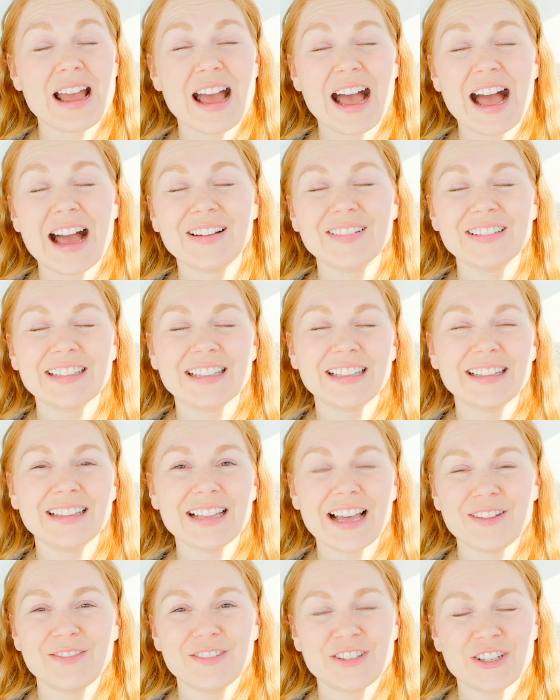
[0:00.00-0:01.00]
I would
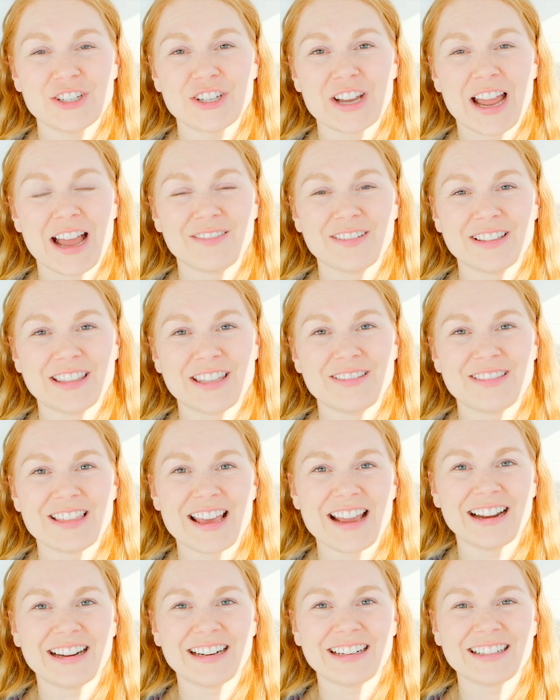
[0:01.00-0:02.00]
love to chat with you
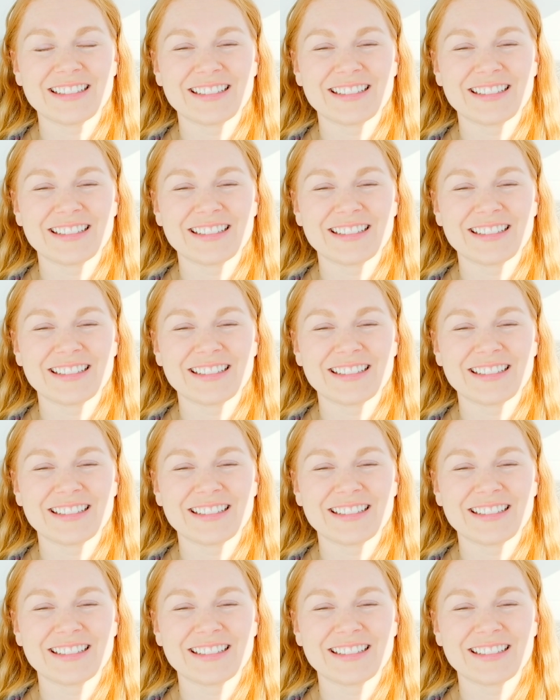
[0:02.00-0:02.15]
there.